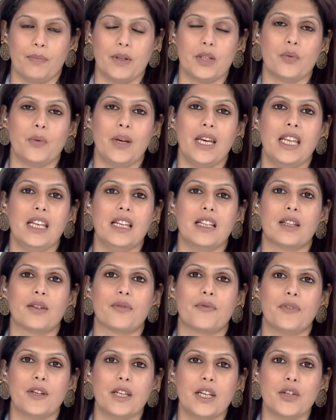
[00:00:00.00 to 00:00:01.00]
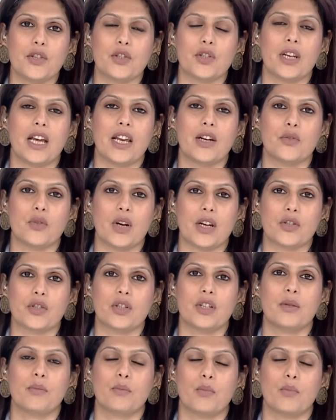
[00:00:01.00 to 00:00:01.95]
between the Finnish and Russian